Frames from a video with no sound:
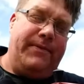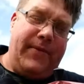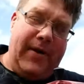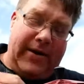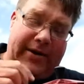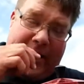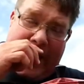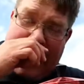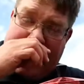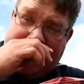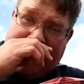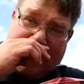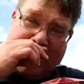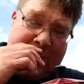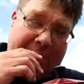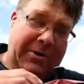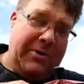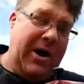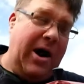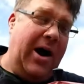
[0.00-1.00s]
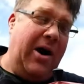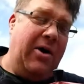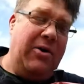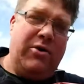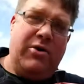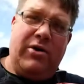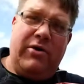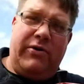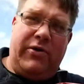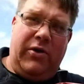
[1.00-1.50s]
attached to the
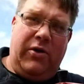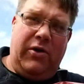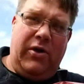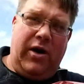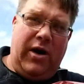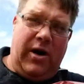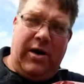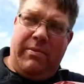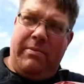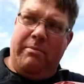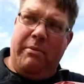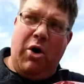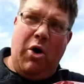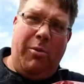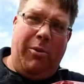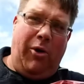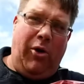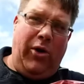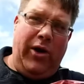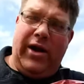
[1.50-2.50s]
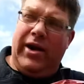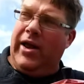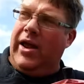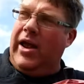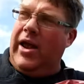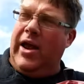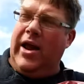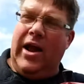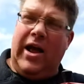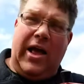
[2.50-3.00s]
ground, or if you're uh, mobile in
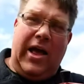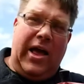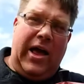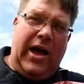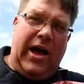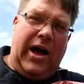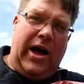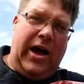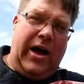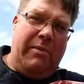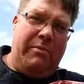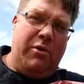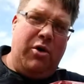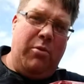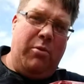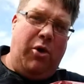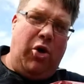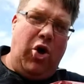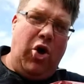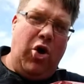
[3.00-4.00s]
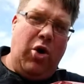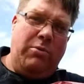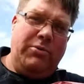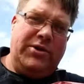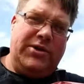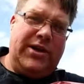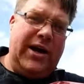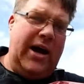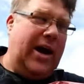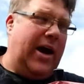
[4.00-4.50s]
a uh, mobile
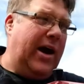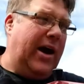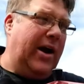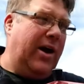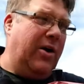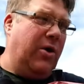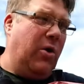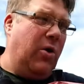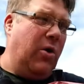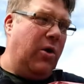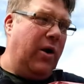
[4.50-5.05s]
homestead,